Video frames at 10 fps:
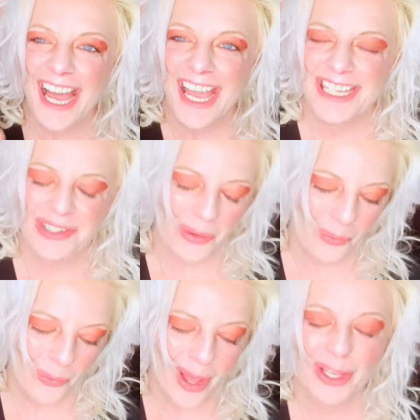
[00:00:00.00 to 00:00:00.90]
guys,
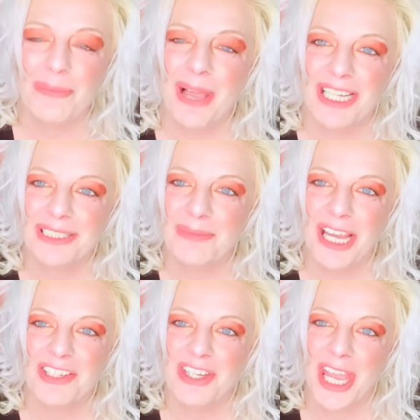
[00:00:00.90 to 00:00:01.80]
welcome back to
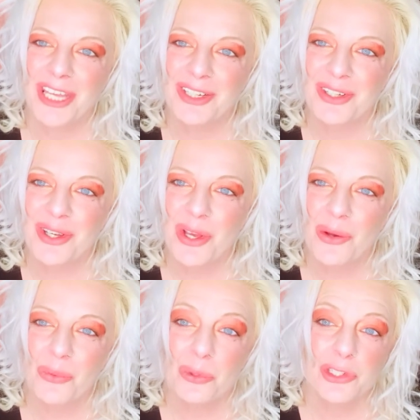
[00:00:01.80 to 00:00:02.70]
my channel.
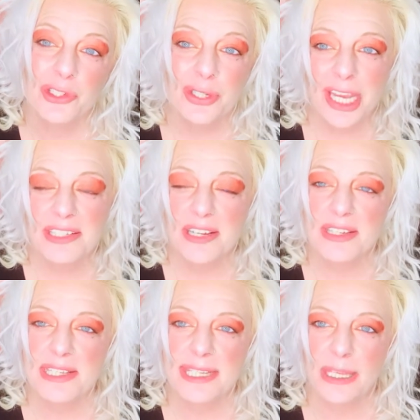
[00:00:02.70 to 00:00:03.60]
Would you guys like
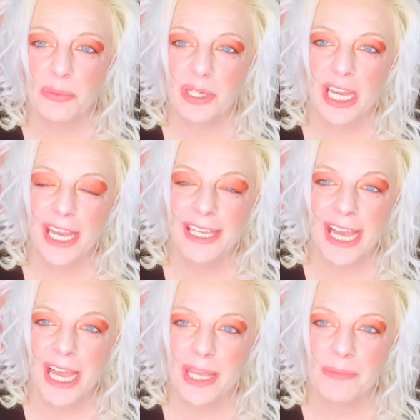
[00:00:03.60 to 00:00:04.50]
to see what I
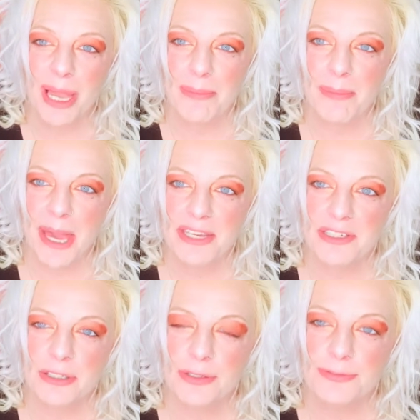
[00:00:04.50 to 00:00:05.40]
got in my
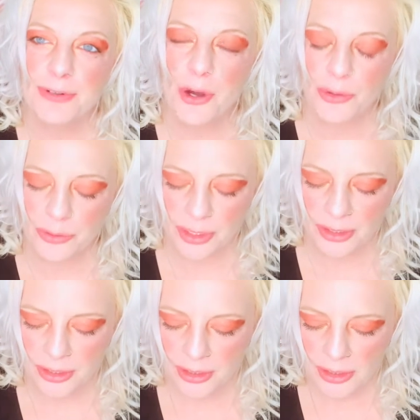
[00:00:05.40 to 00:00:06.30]
Magical Folk
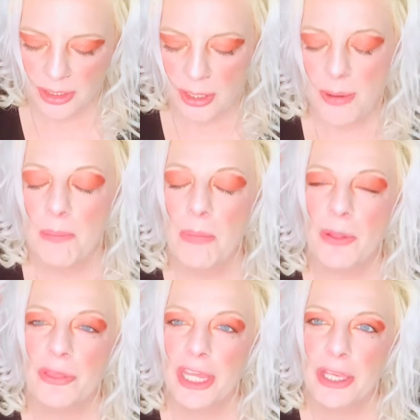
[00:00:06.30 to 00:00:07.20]

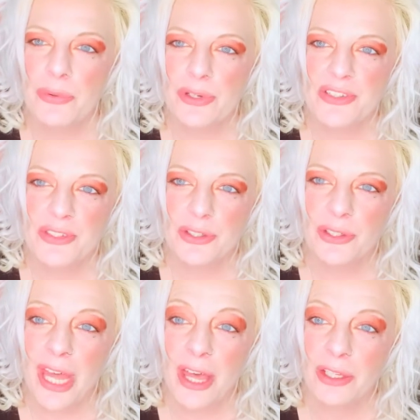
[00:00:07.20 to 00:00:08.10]
monthly
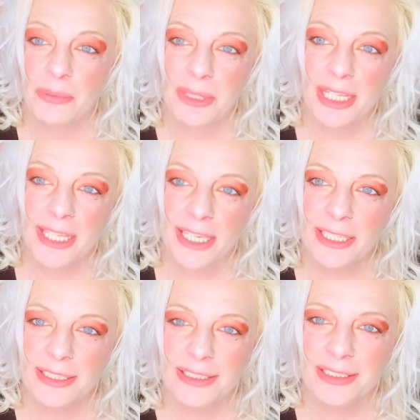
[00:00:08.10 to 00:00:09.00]
Crystal Alchemy
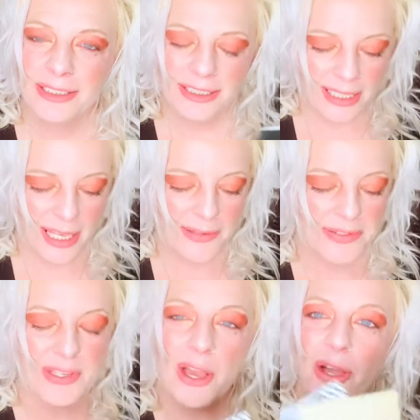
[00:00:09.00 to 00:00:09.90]
Kit? If
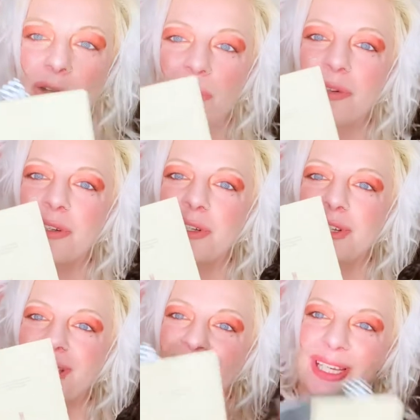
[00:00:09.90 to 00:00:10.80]
so,
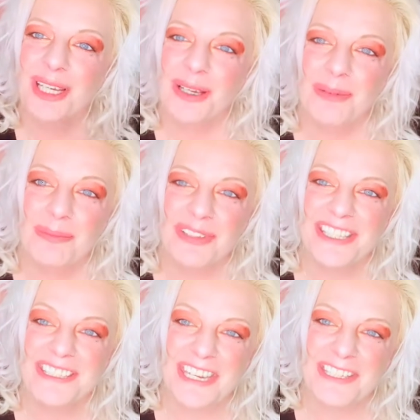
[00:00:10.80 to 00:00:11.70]

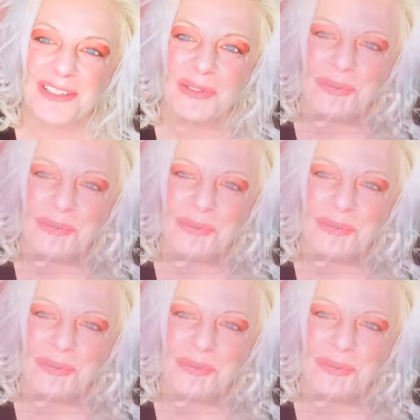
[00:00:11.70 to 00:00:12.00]
please stay tuned.